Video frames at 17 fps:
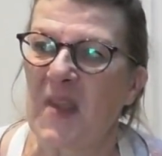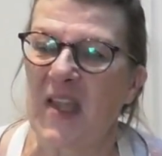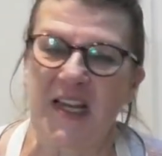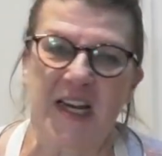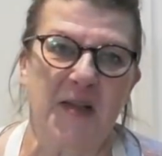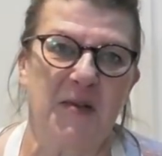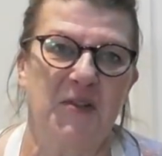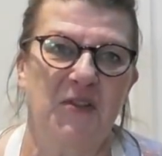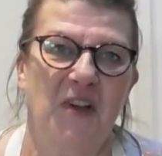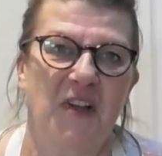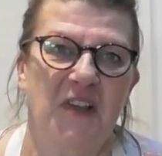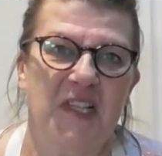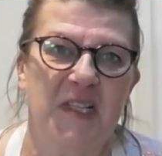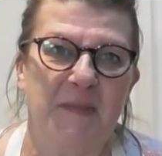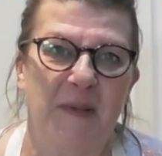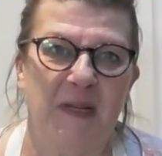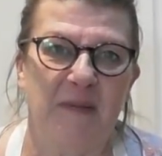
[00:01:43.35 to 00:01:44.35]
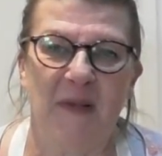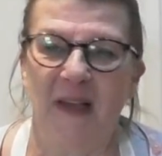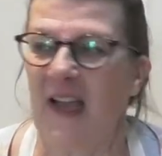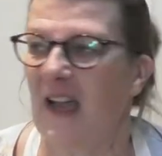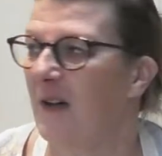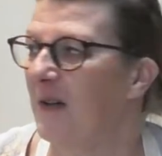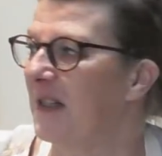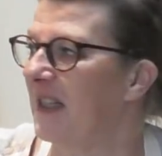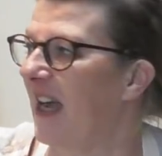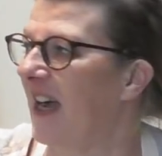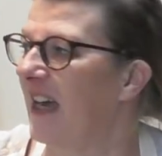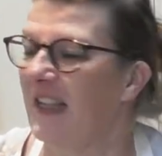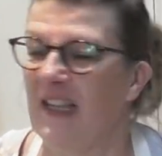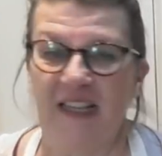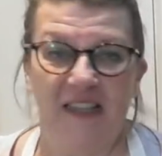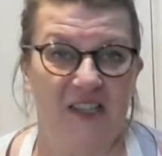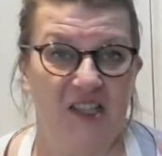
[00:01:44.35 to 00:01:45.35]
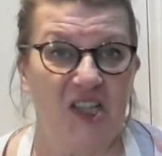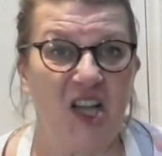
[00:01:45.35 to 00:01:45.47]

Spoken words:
and I would rather spend my hours either in the